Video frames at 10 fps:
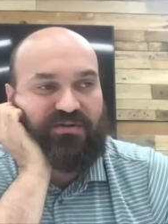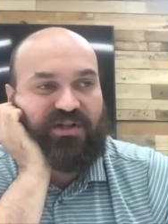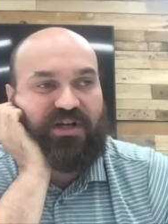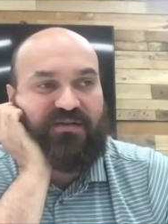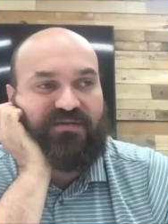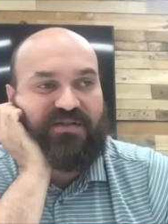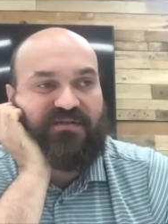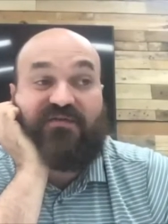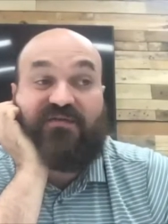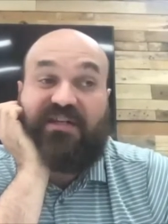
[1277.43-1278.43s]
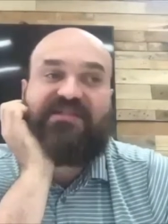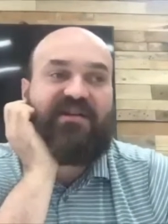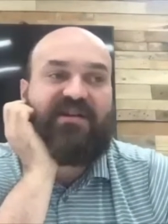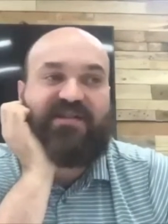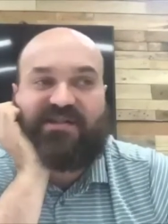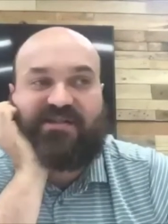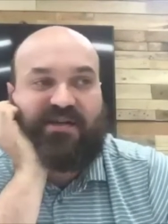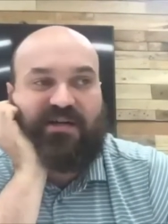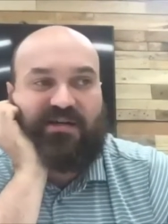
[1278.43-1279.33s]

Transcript: loves and feeds us,